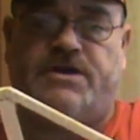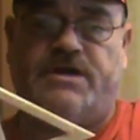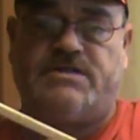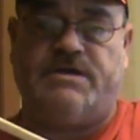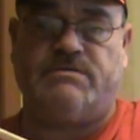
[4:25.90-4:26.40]
here so
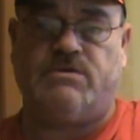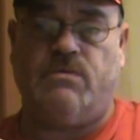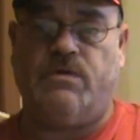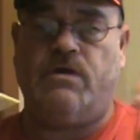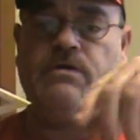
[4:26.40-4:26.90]
you can see what's
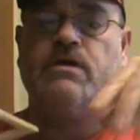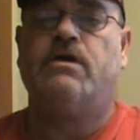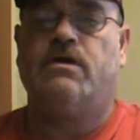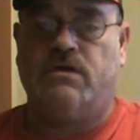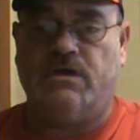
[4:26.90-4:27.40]
going on.
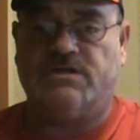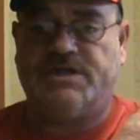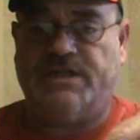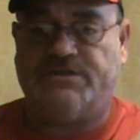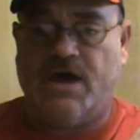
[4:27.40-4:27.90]
You can
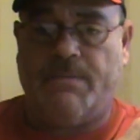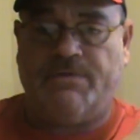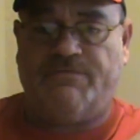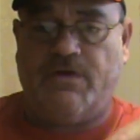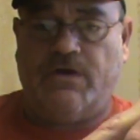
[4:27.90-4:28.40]
see the
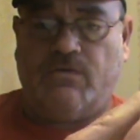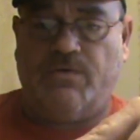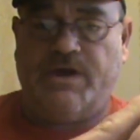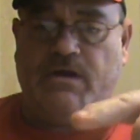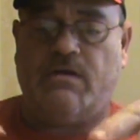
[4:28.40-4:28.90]
top of the
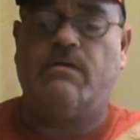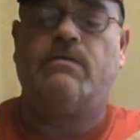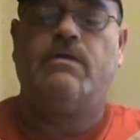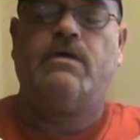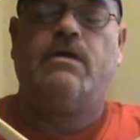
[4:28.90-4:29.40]
vertical here.
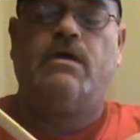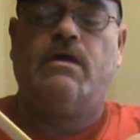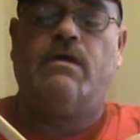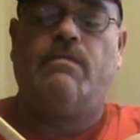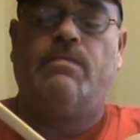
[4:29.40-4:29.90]

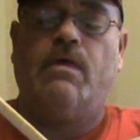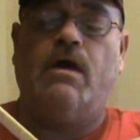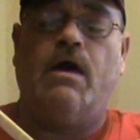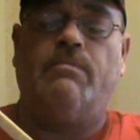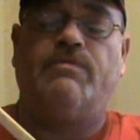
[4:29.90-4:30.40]

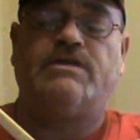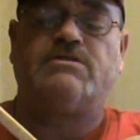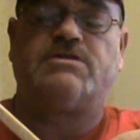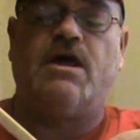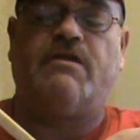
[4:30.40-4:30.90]

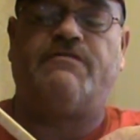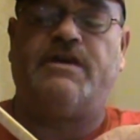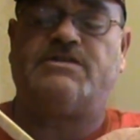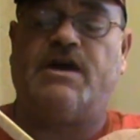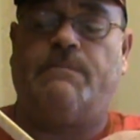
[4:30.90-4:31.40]
This is not a
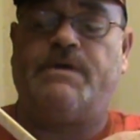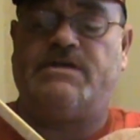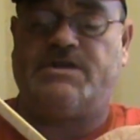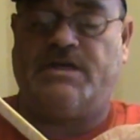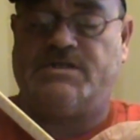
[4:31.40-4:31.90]
finished out
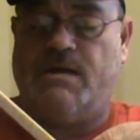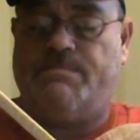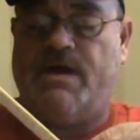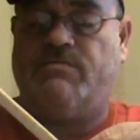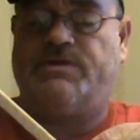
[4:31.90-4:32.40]
piece yet. It's
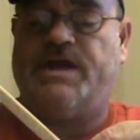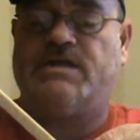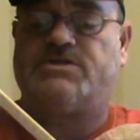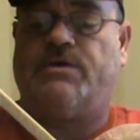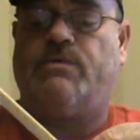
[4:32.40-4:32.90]
not beveled
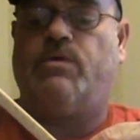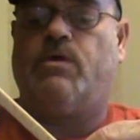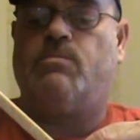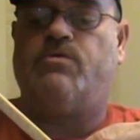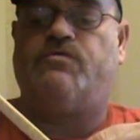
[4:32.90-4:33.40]
yet, so it
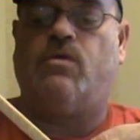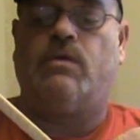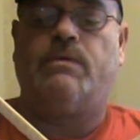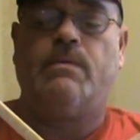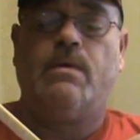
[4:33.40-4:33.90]
will move
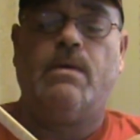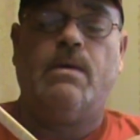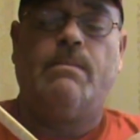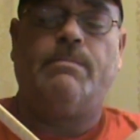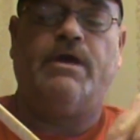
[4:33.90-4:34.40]
forward.
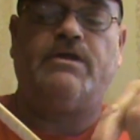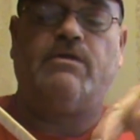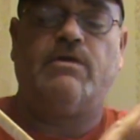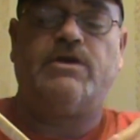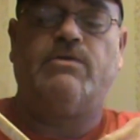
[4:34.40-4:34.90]
But
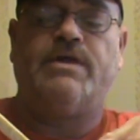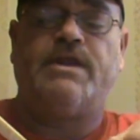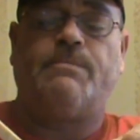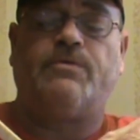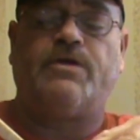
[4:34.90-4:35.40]
you'll
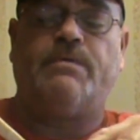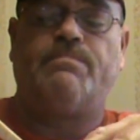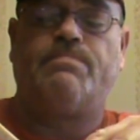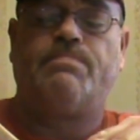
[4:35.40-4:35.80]
end up with